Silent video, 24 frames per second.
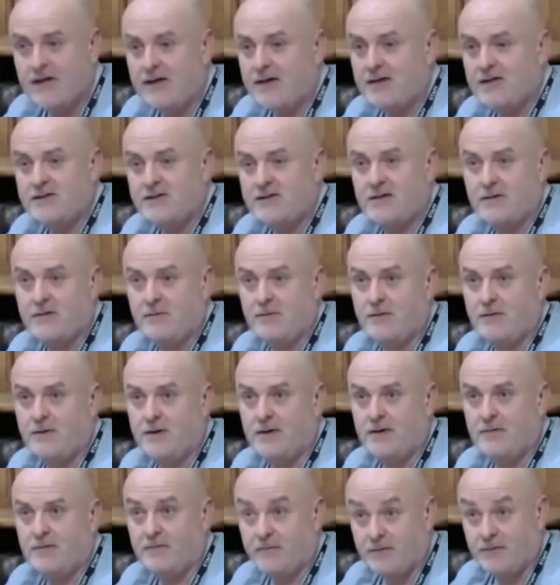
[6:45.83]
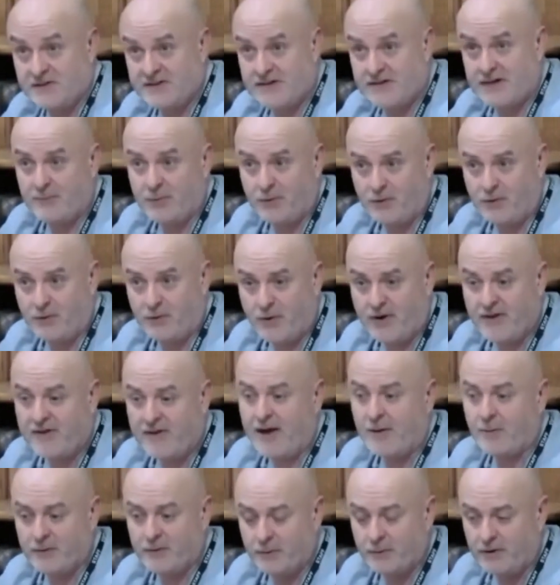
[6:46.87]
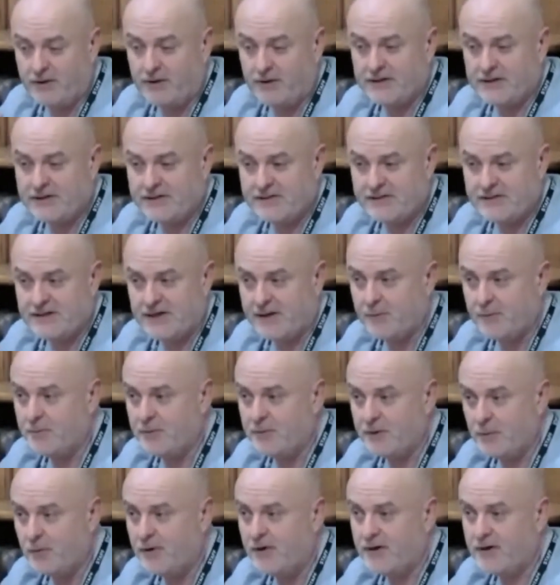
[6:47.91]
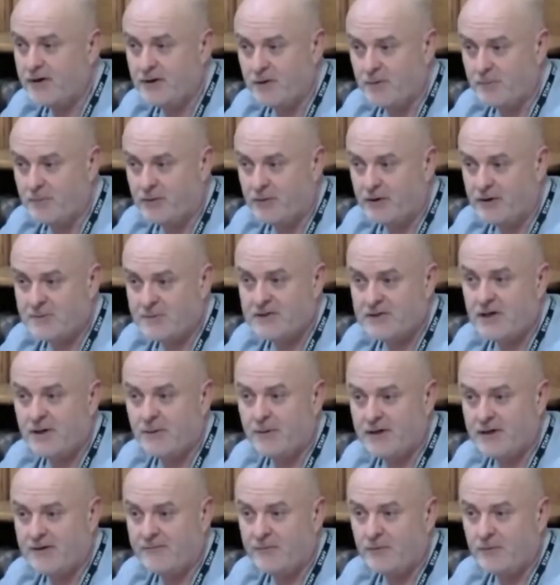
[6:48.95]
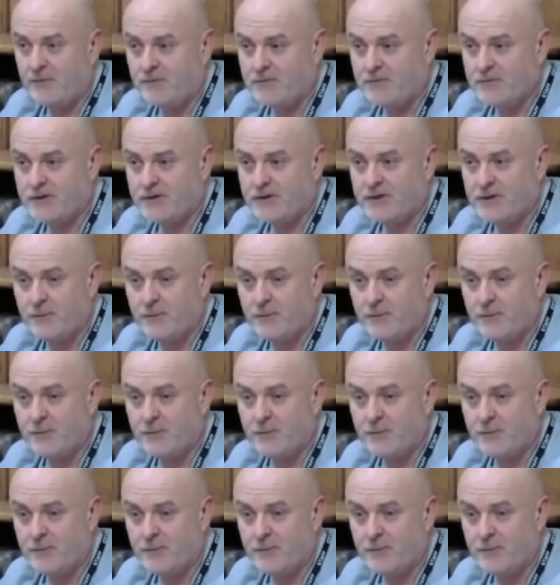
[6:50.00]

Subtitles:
So, for example, the way that would work is they would be working on perhaps lower level tree